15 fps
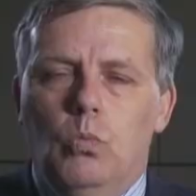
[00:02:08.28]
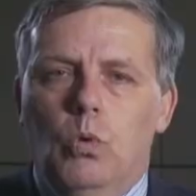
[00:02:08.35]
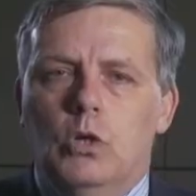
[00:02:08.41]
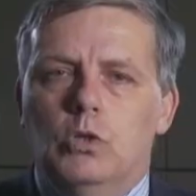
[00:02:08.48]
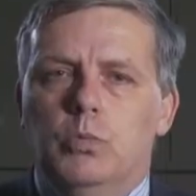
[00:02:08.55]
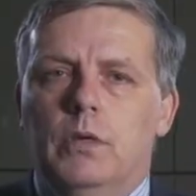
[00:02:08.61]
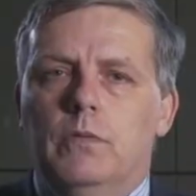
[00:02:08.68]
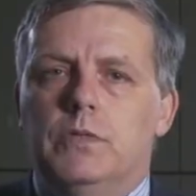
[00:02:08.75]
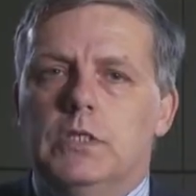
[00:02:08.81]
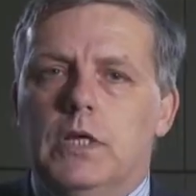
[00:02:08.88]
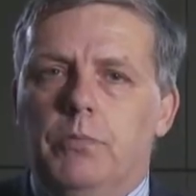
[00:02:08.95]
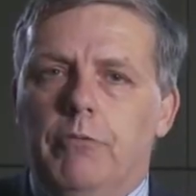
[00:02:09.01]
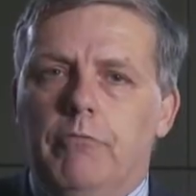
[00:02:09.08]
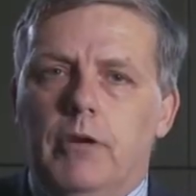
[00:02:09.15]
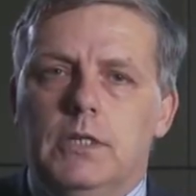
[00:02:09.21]
Whilst we have
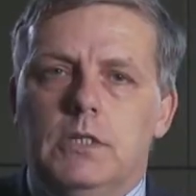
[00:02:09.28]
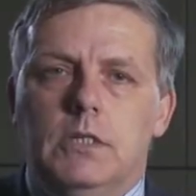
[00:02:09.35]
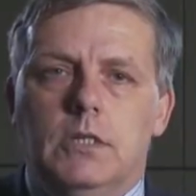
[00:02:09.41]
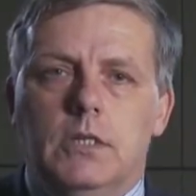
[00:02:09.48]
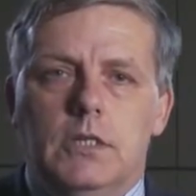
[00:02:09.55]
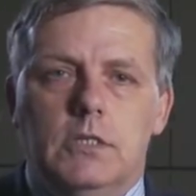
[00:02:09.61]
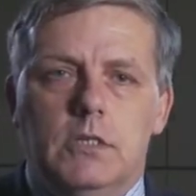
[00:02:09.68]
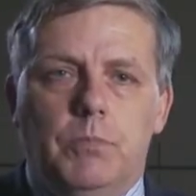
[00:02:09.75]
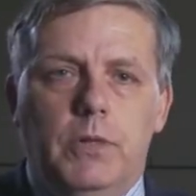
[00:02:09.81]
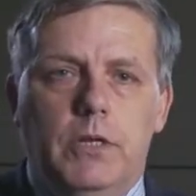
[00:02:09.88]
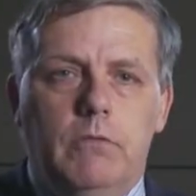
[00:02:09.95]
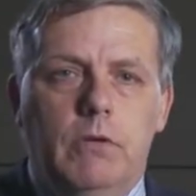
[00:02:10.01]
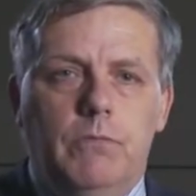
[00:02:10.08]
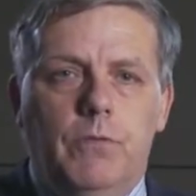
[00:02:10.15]
separated the disciplinary